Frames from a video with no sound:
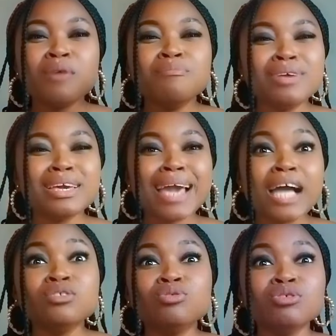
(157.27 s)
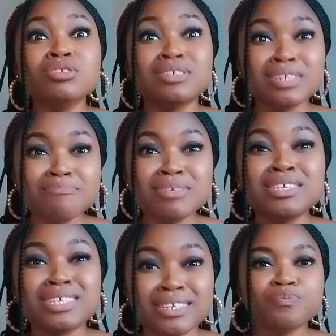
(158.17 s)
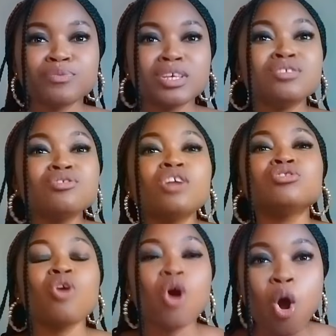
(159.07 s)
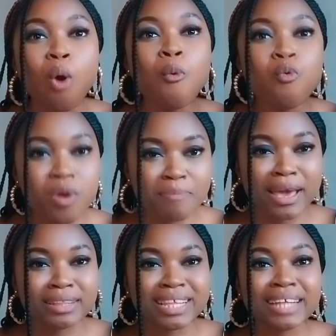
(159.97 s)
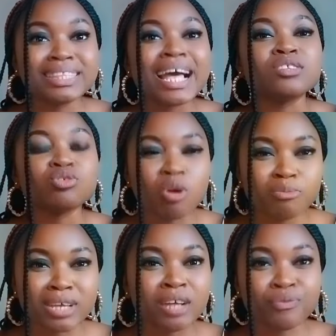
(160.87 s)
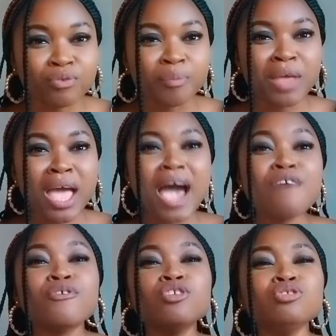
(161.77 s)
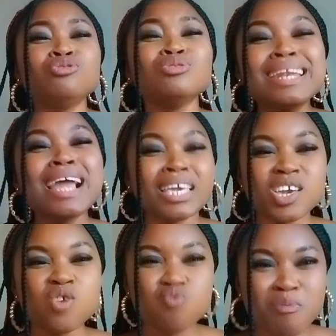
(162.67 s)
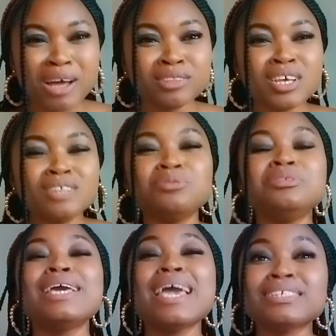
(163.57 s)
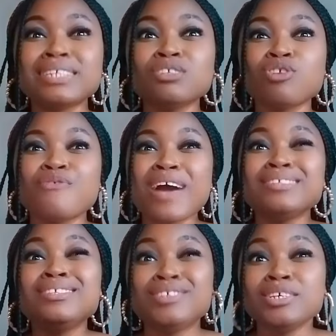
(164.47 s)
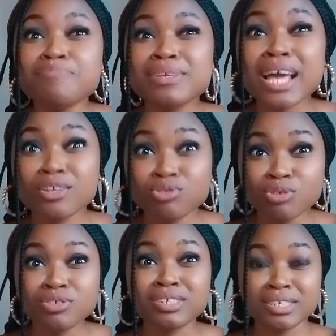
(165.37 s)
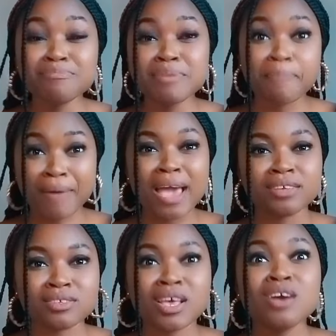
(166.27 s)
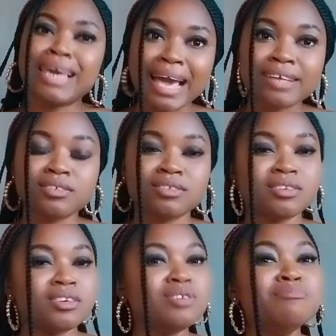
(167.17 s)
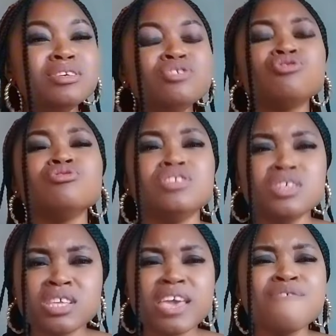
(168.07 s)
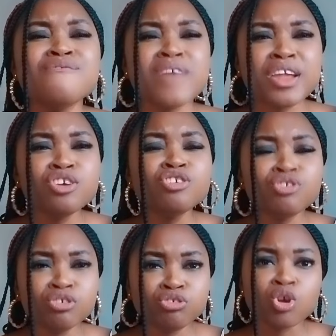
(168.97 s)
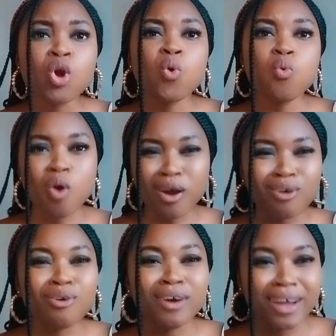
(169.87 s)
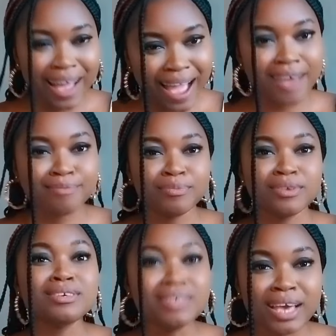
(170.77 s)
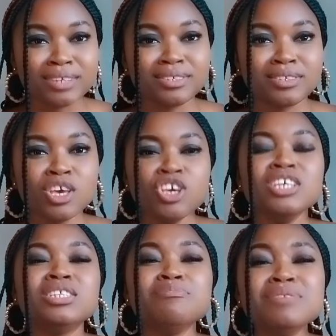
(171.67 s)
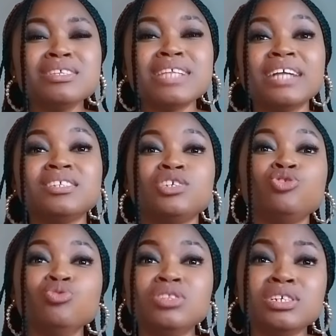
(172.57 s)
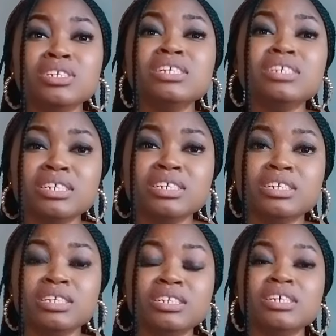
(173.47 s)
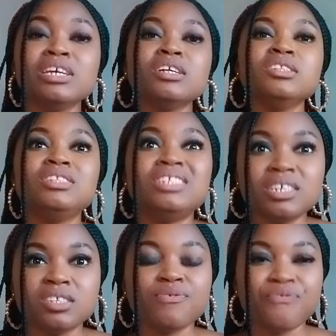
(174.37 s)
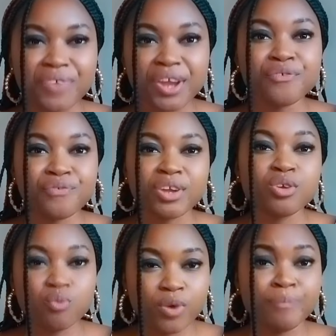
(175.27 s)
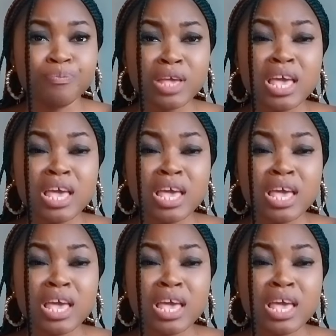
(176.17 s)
Bring out those creamy cheeks. It's not all women that comes out from. And for you to knack a woman to the extent of her dripping out those creamy pies, guys, it means you did a very huge work on her. Yes, it means that you really digged very well.